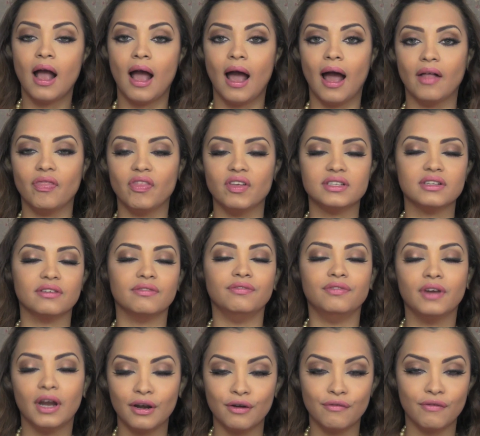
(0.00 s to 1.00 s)
And there's a
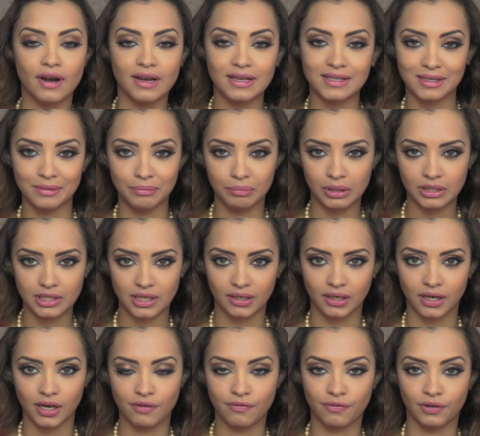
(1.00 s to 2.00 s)
very, very simple
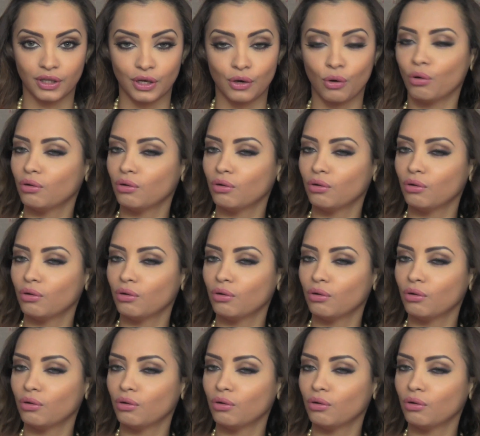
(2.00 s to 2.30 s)
technique for that.